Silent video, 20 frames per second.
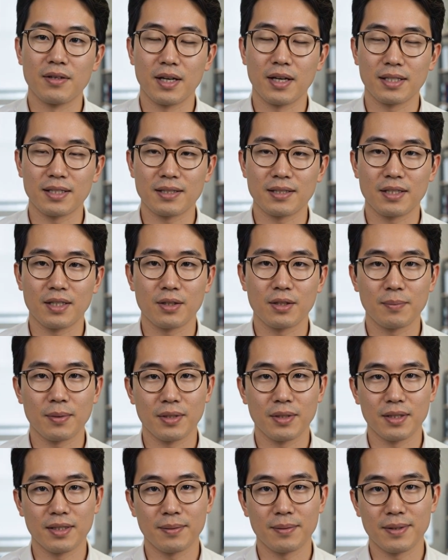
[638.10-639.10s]
various
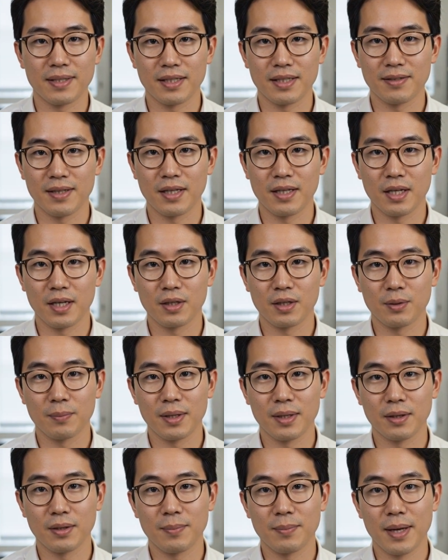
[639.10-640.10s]
distribution-specific kernel
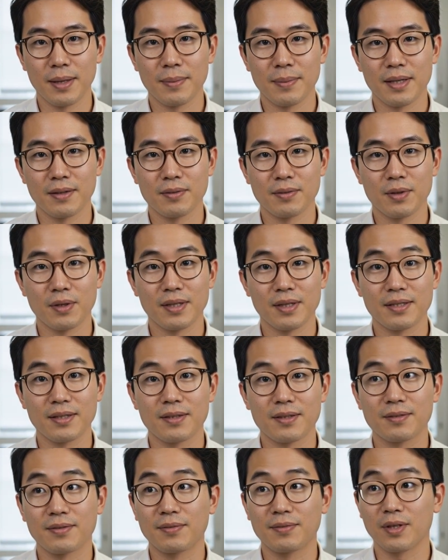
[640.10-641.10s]
builds by May 4th,
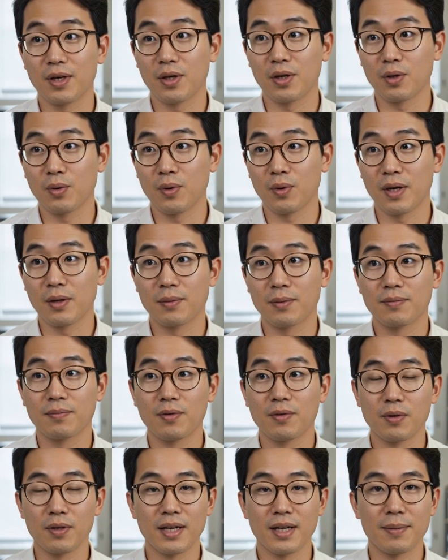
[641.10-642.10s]
all well
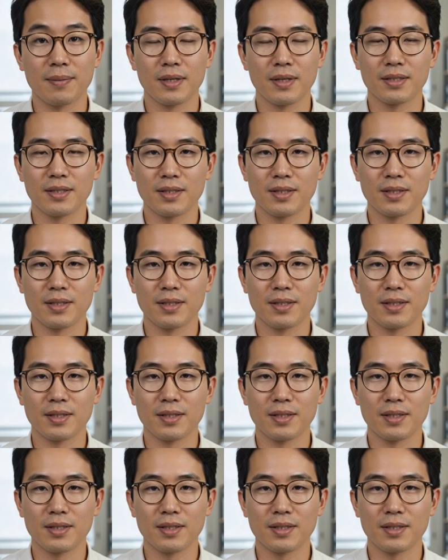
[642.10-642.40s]
before Nebula